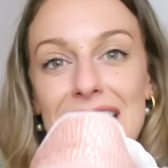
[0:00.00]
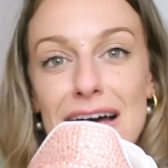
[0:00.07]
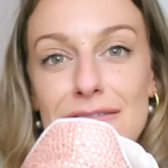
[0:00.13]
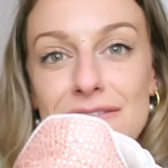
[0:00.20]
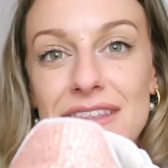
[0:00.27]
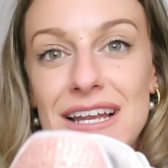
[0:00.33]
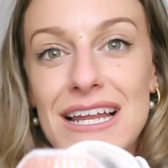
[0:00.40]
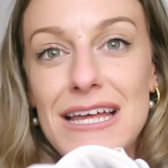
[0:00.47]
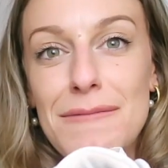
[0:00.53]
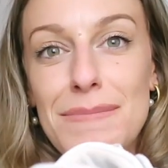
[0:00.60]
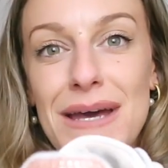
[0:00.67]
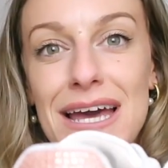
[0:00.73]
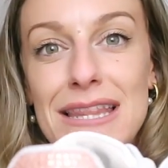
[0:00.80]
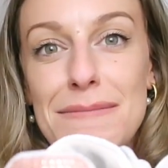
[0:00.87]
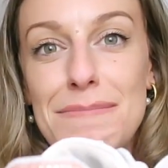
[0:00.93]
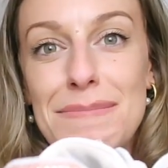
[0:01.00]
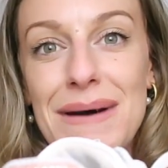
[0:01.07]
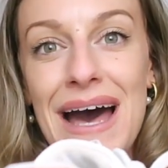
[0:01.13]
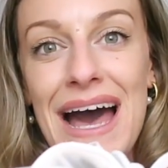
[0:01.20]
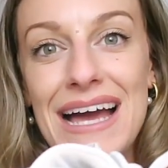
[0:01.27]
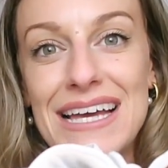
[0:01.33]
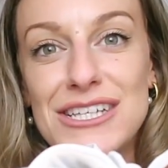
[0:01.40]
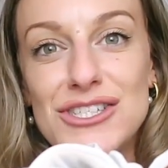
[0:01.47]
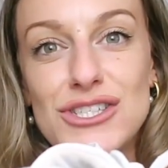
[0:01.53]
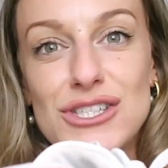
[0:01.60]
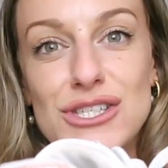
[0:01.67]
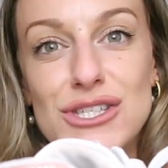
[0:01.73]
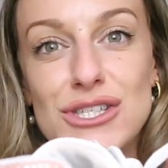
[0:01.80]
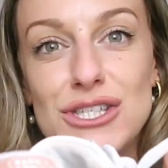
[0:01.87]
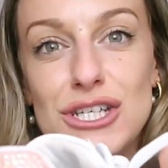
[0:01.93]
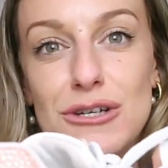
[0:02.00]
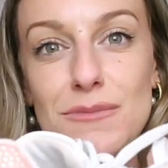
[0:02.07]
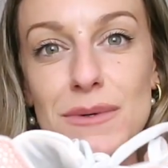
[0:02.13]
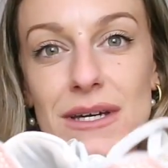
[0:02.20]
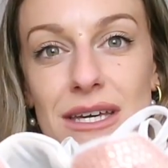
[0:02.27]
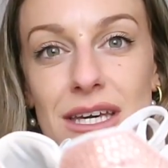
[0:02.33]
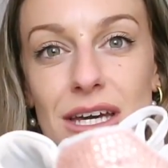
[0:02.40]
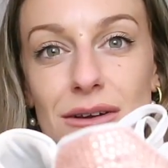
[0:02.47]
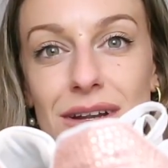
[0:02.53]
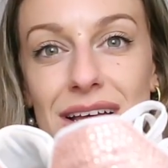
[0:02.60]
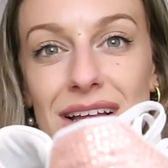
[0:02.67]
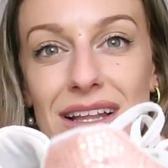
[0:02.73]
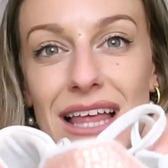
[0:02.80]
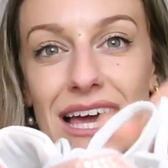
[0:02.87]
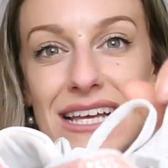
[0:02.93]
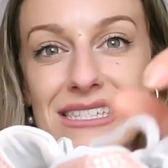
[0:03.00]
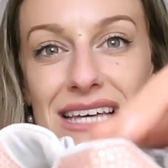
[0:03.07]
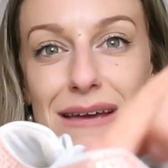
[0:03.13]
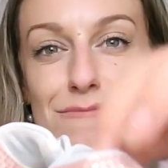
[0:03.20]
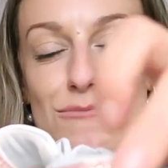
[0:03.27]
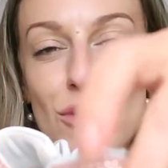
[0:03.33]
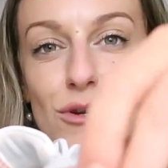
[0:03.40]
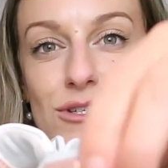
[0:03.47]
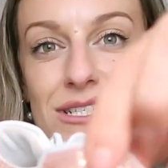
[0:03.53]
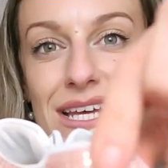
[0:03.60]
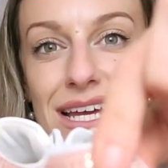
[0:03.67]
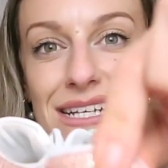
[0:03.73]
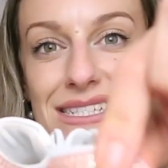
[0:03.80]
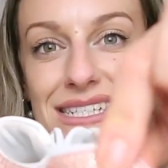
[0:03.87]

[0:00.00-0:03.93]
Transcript: love the little bit of the back it's just super cute little like diamante